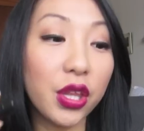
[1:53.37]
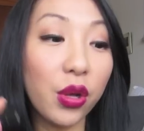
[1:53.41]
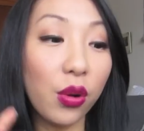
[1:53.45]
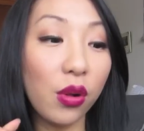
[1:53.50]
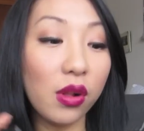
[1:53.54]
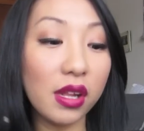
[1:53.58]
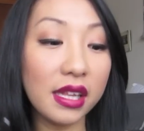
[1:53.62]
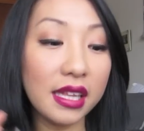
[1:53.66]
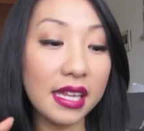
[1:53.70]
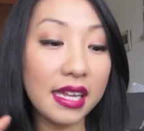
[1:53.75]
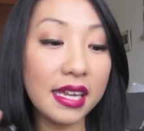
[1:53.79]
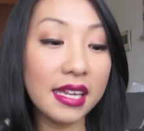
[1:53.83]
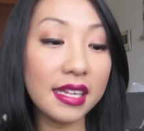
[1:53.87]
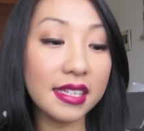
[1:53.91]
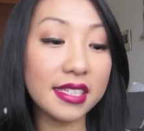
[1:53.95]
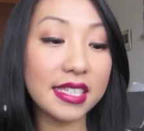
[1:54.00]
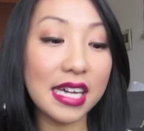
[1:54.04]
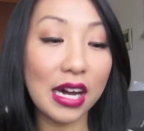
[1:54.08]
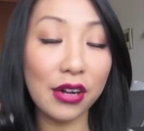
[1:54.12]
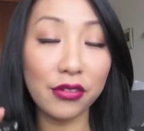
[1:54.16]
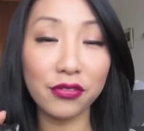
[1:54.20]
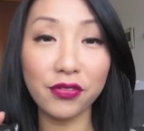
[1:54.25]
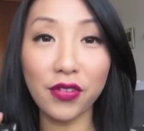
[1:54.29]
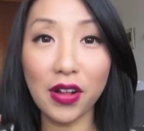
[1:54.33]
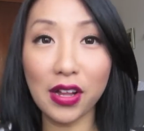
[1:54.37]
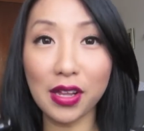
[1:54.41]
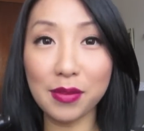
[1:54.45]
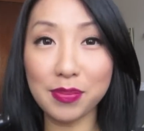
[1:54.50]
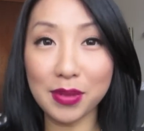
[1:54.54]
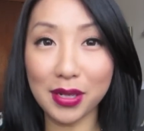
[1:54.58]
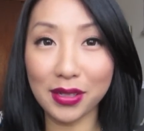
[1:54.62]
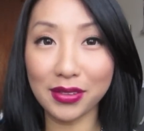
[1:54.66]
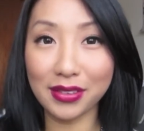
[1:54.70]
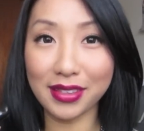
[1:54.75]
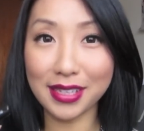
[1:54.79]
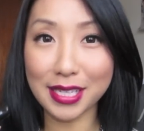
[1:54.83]
The only downfall
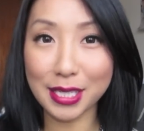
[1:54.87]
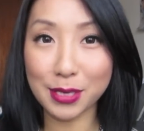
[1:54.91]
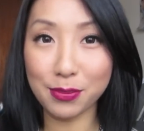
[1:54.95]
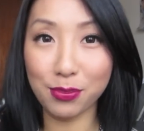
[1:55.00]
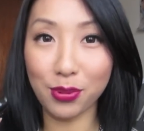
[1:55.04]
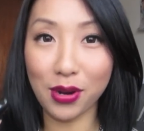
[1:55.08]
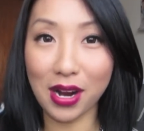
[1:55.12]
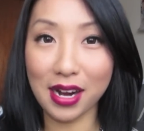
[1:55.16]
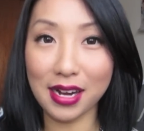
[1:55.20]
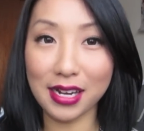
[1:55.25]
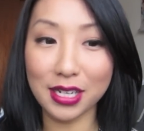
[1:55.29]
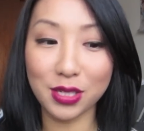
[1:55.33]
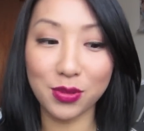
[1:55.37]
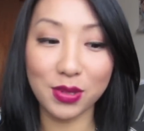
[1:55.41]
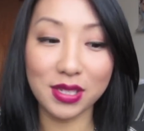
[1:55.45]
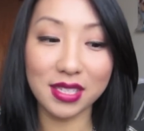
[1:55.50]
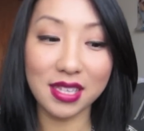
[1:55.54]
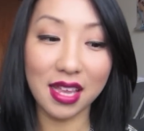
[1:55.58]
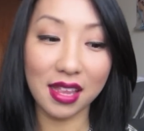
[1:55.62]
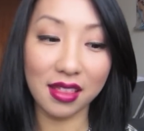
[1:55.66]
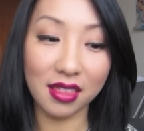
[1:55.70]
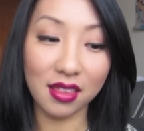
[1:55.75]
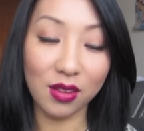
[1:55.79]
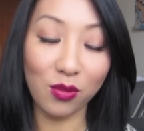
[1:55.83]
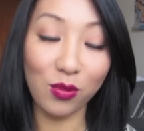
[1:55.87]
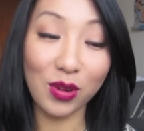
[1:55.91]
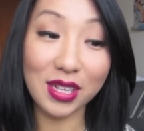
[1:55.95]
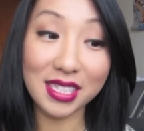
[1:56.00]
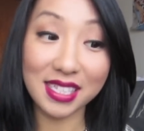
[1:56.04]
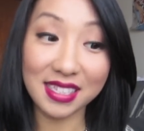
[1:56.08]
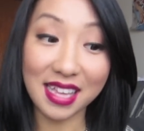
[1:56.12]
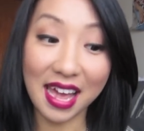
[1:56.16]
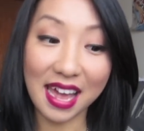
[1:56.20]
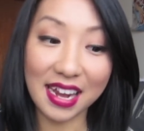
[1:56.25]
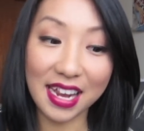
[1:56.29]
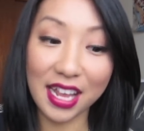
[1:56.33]
about this product was
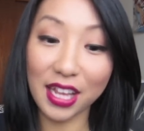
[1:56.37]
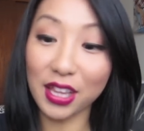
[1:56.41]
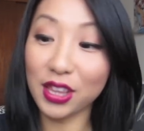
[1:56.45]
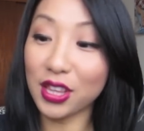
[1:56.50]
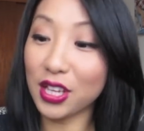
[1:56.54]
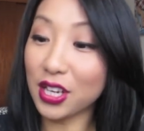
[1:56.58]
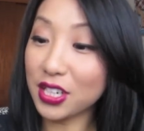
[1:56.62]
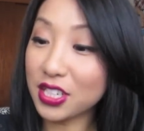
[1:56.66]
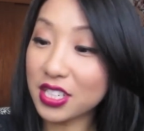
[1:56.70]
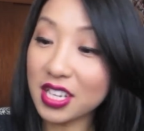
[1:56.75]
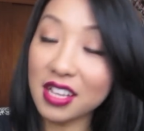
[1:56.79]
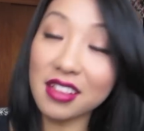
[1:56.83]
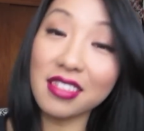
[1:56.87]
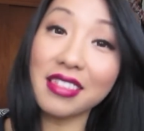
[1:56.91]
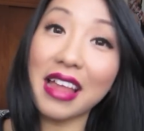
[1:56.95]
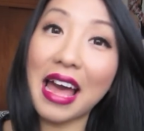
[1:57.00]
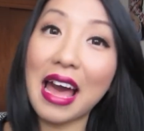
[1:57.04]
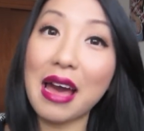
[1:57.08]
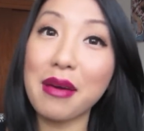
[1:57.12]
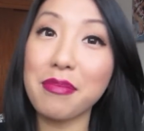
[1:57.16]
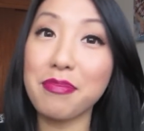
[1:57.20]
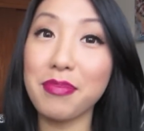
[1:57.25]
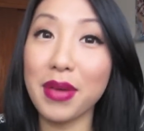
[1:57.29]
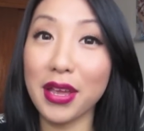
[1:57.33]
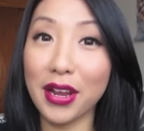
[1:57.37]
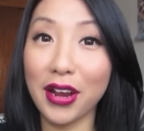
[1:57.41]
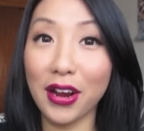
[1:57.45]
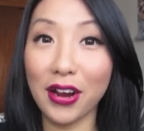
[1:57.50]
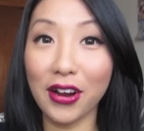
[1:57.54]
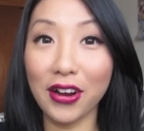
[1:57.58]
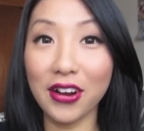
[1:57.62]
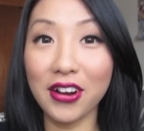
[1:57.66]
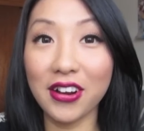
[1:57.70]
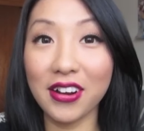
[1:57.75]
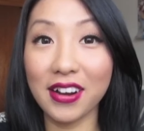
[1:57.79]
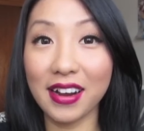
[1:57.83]
that it looked a lot
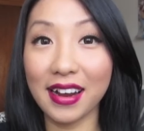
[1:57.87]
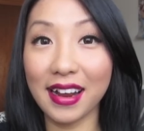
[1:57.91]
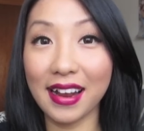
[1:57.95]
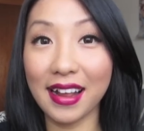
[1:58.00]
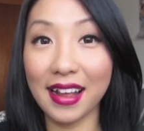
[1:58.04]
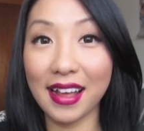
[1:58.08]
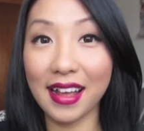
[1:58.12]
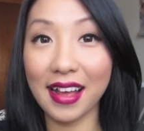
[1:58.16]
bigger